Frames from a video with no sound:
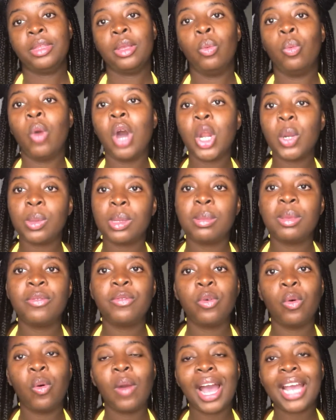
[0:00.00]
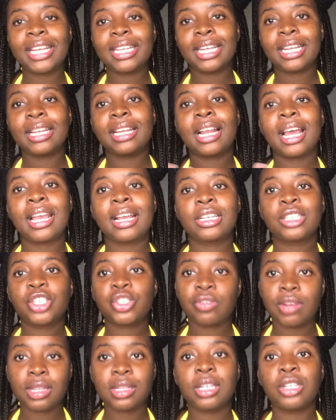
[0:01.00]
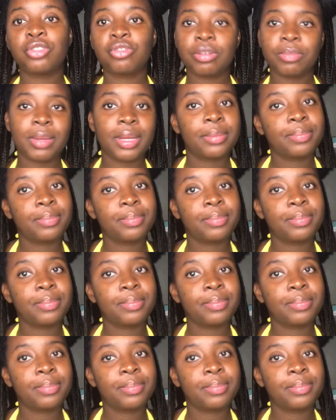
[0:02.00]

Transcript: 1 week before I did like a strengthening treatment.